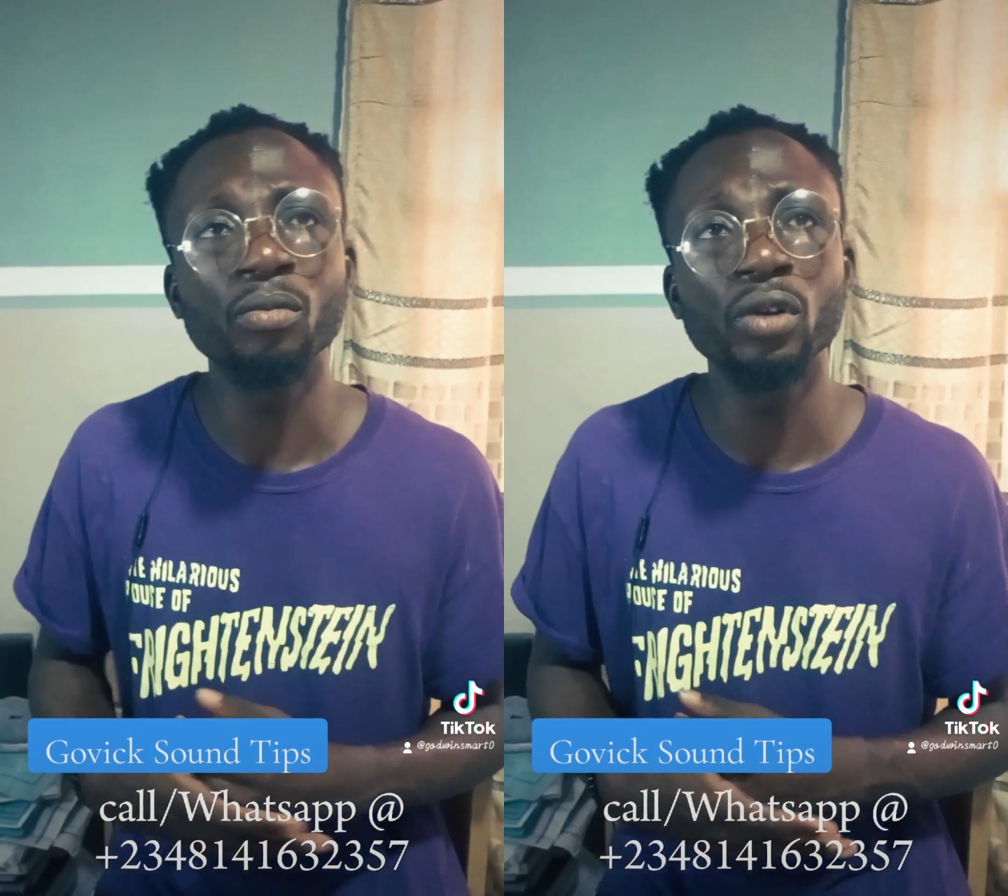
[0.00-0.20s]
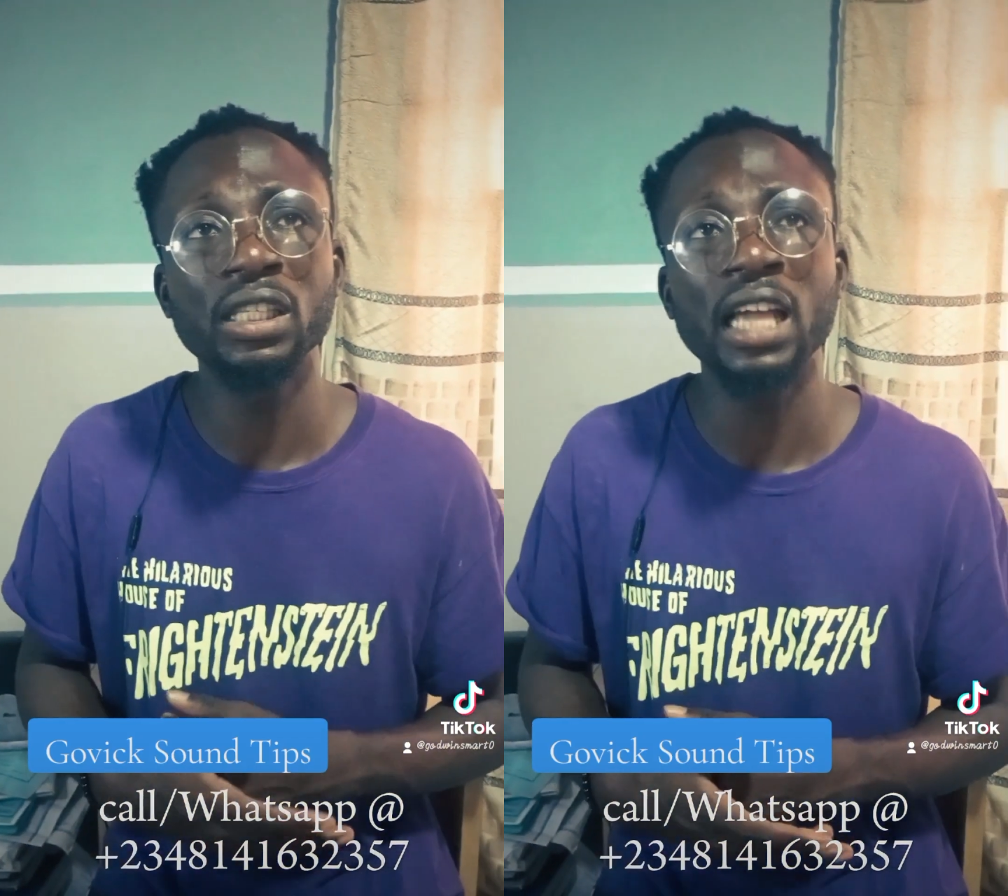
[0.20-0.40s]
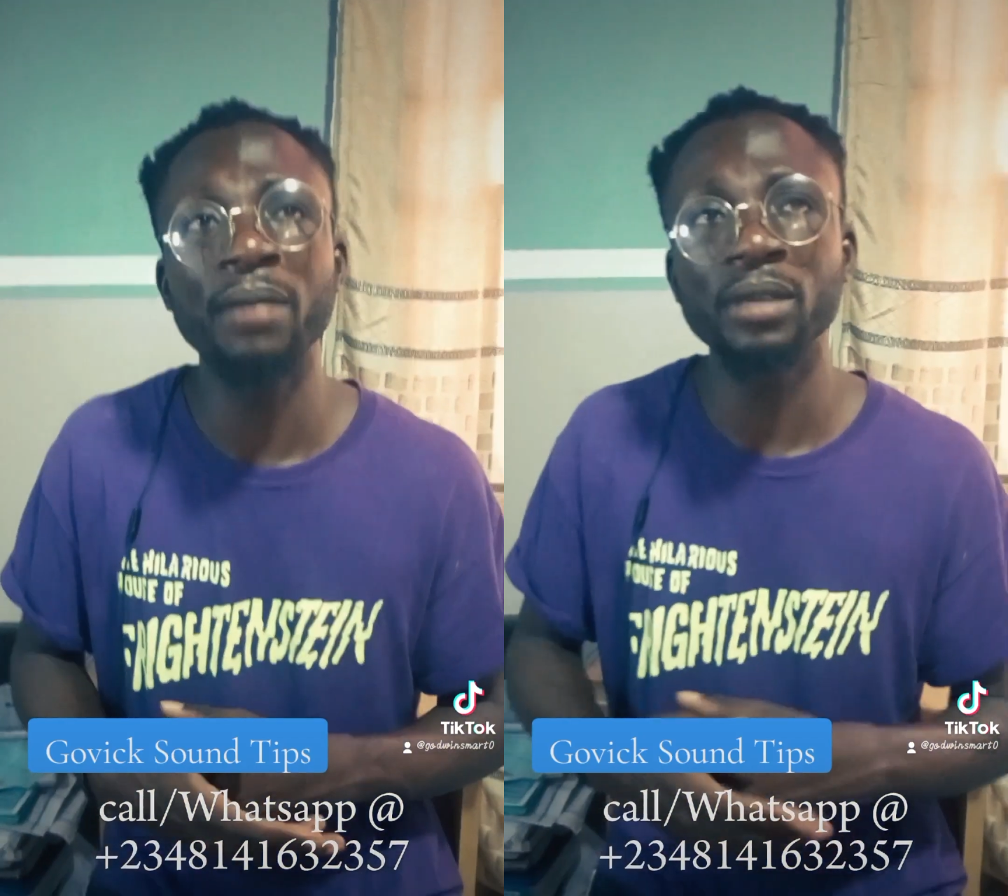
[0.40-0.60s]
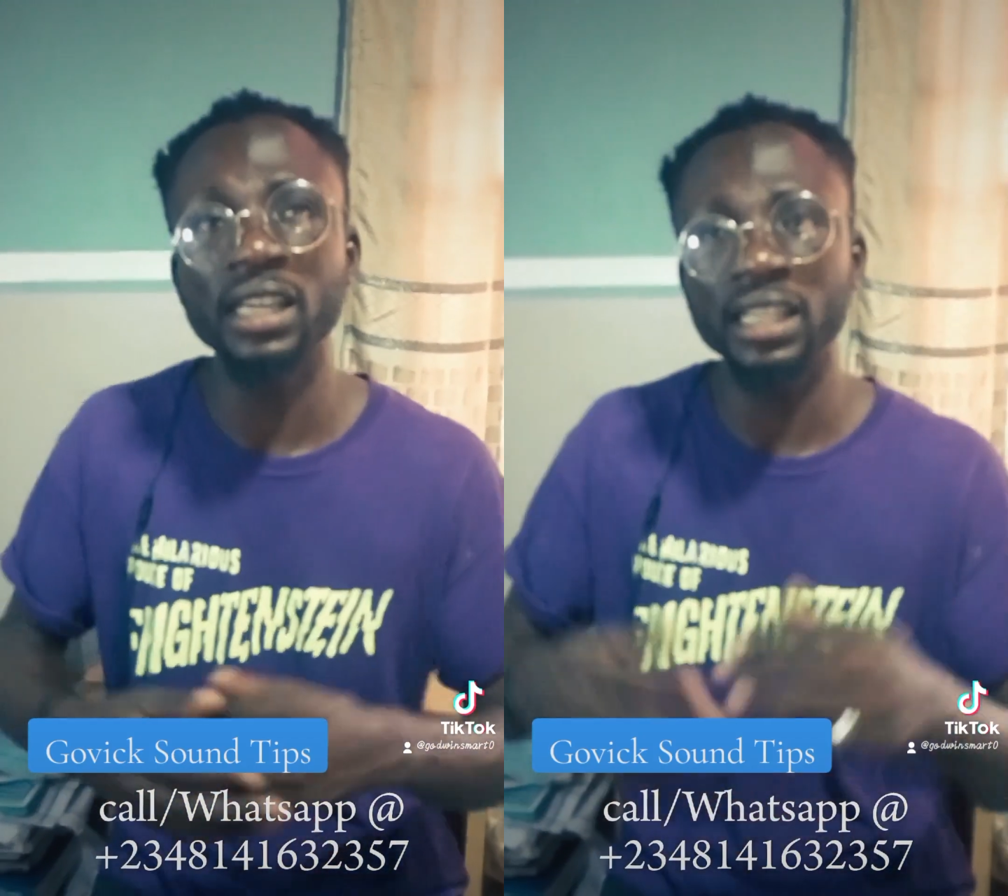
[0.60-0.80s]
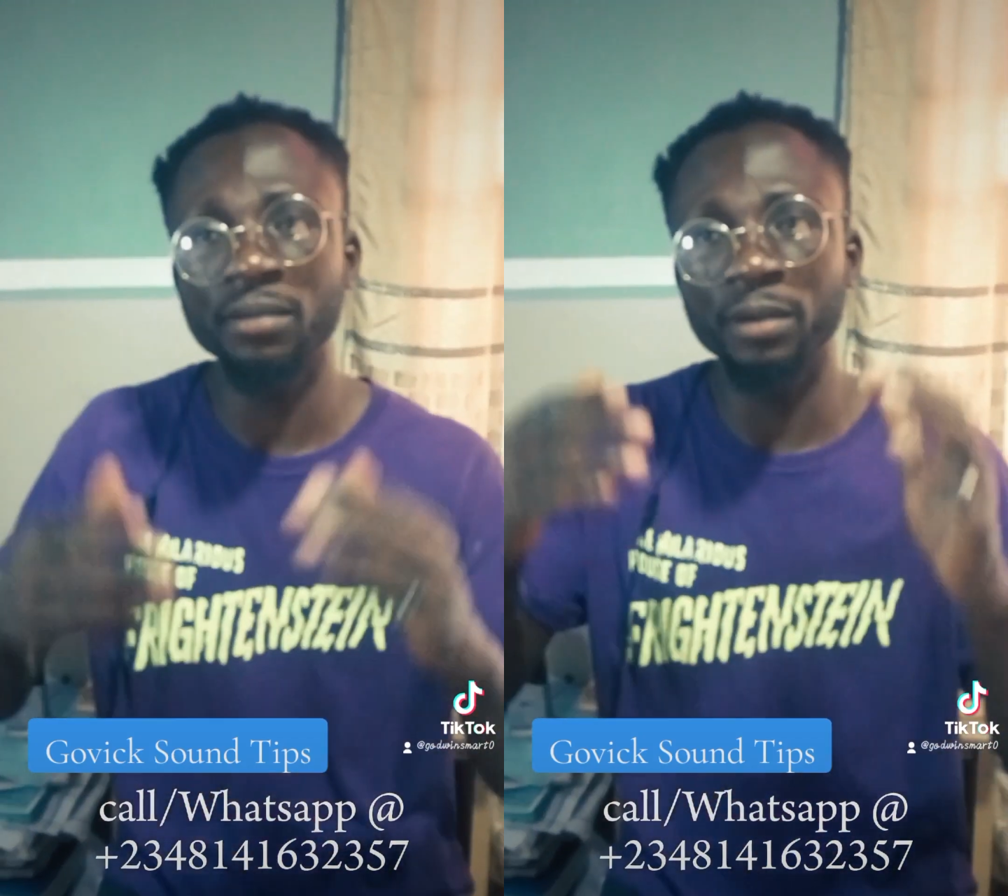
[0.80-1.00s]
most time
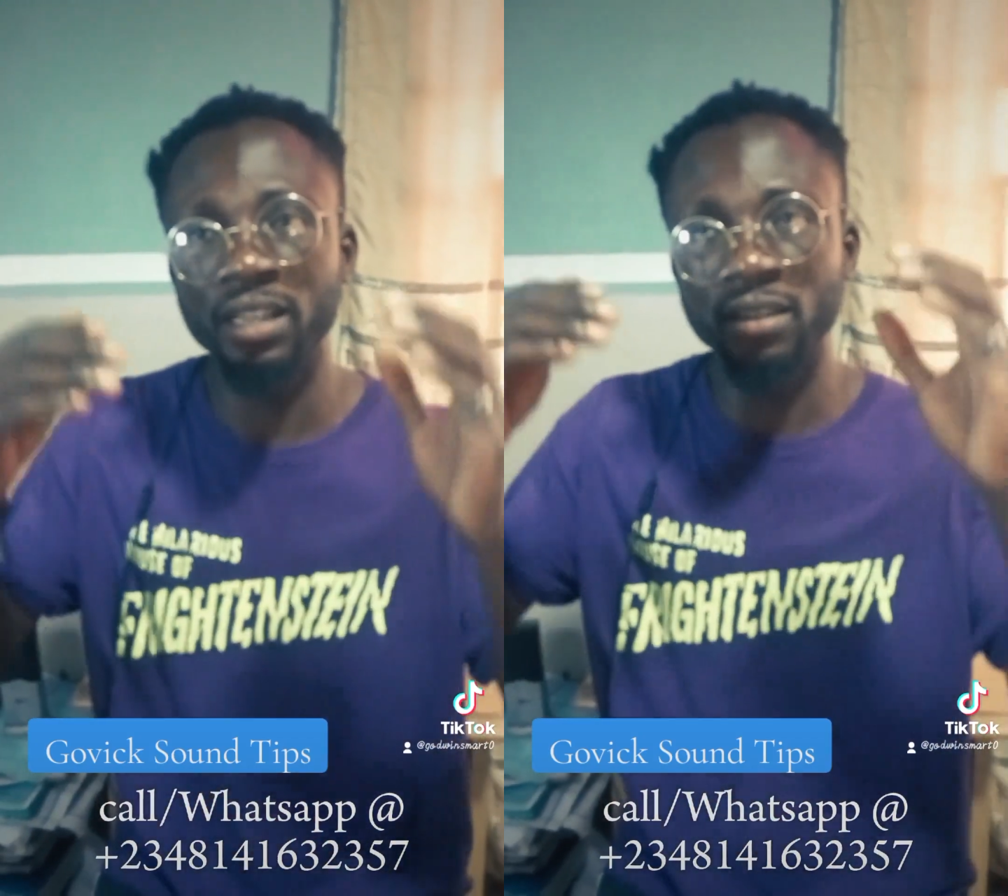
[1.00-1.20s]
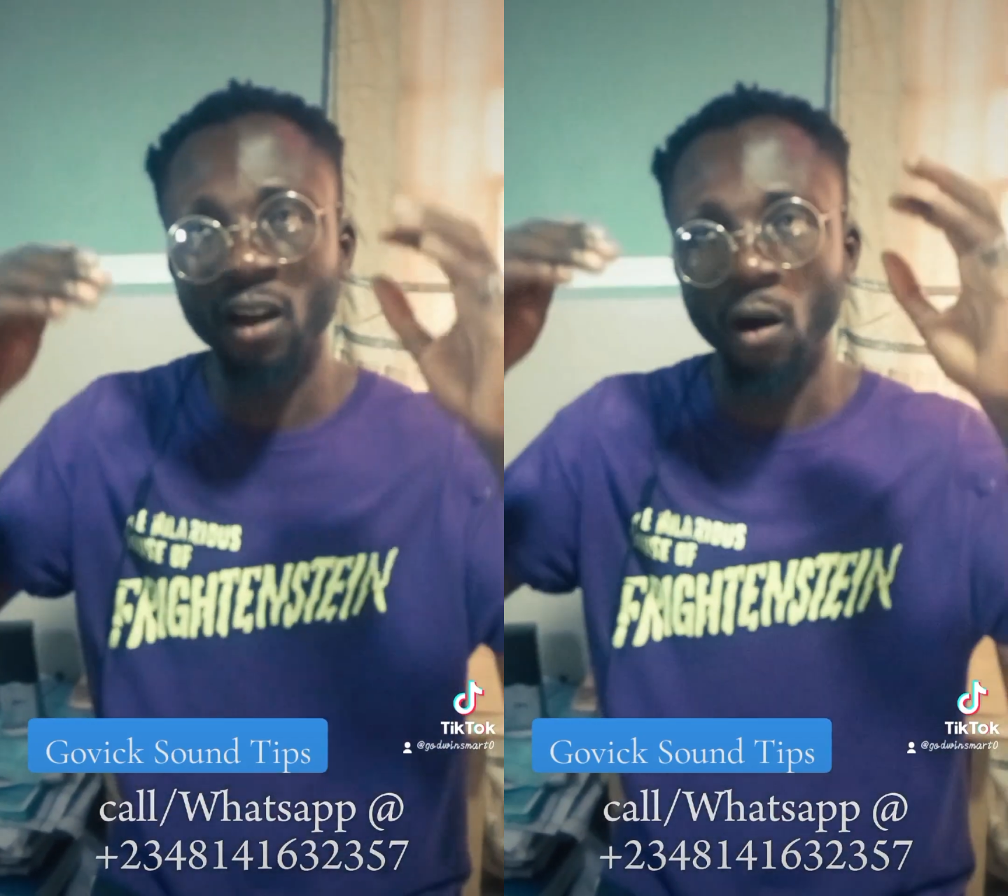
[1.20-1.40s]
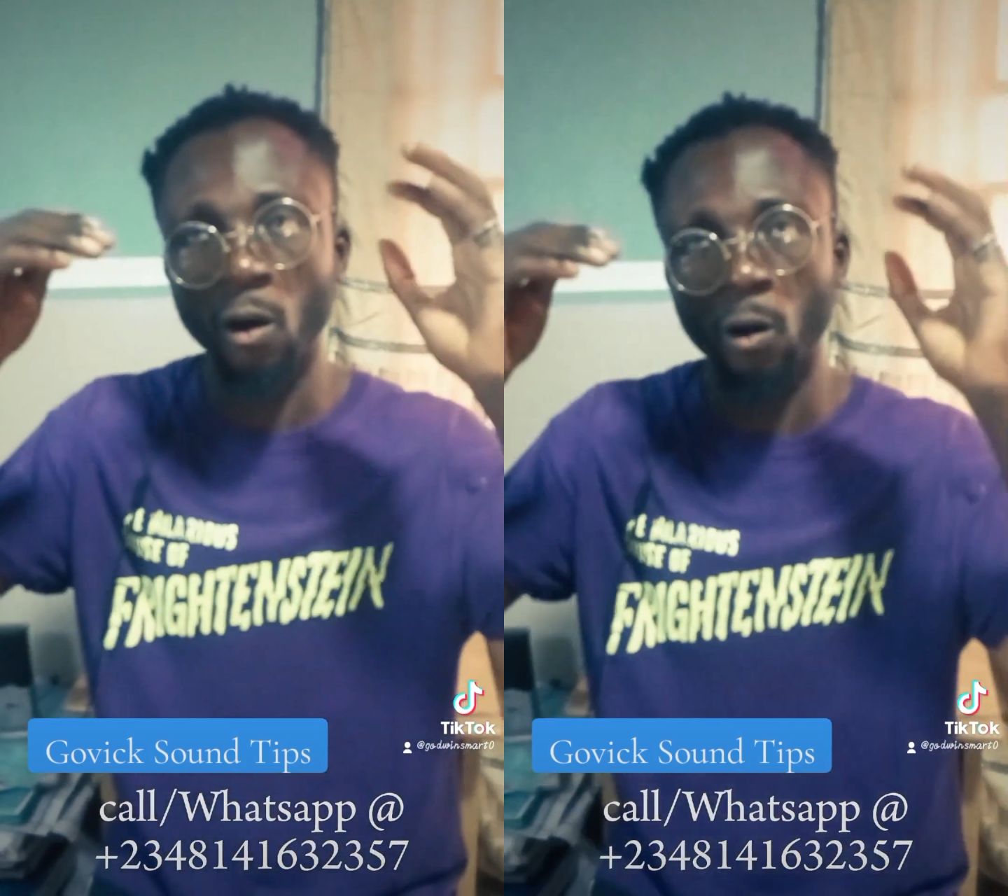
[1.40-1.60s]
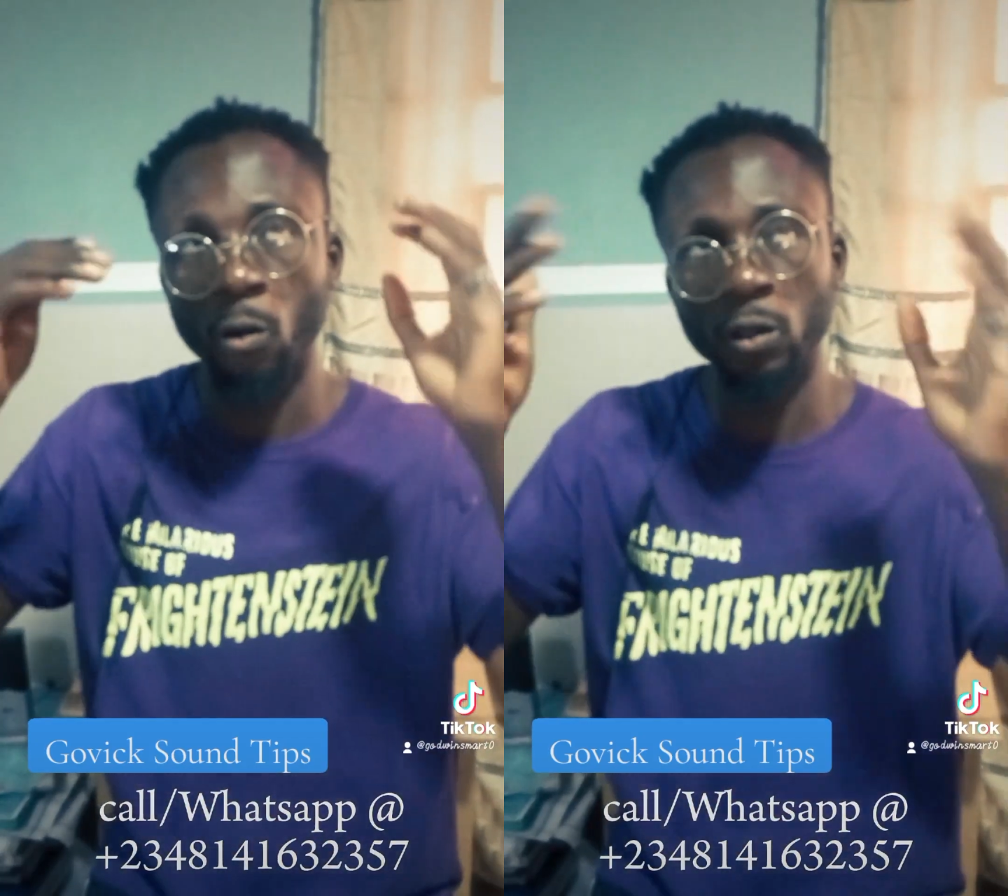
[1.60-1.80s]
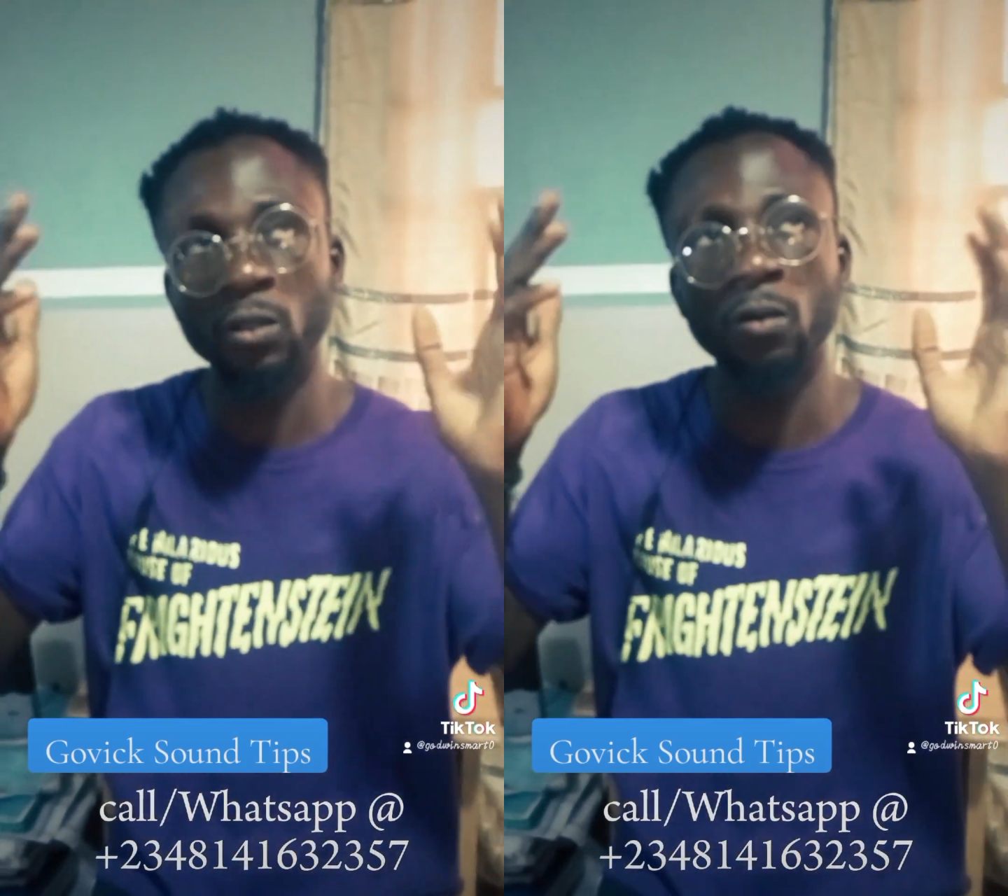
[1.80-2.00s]
it is being
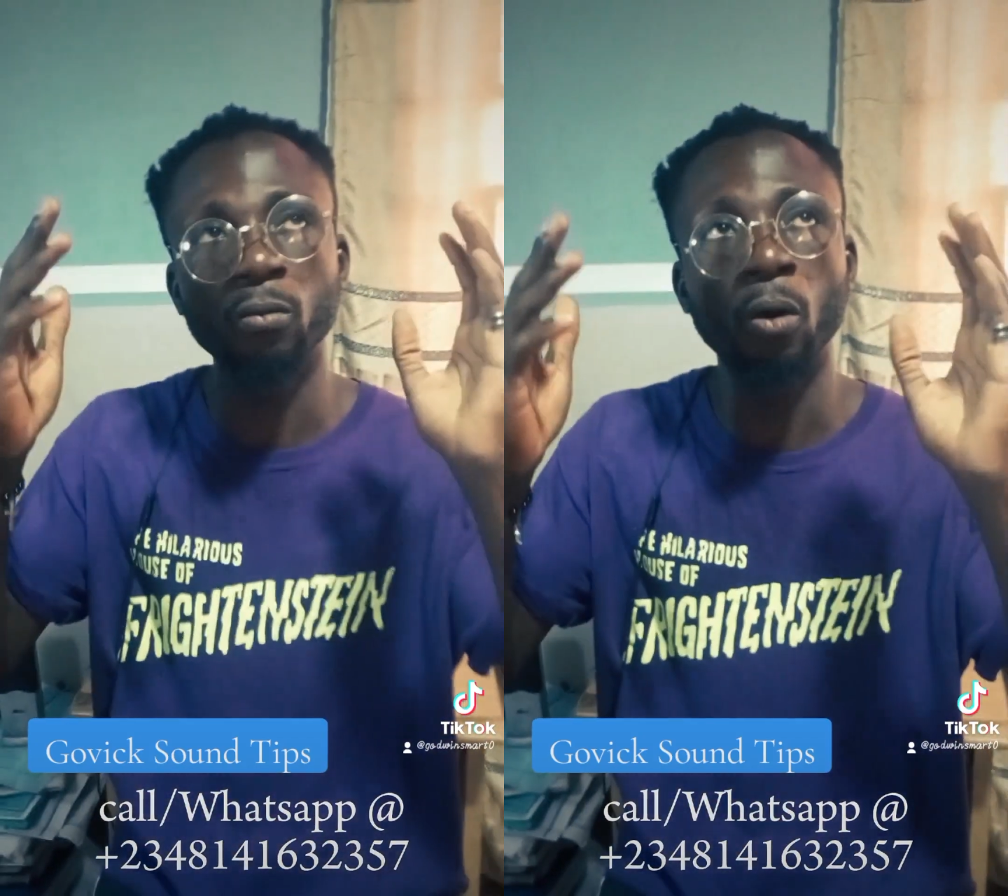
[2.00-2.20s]
accustomed,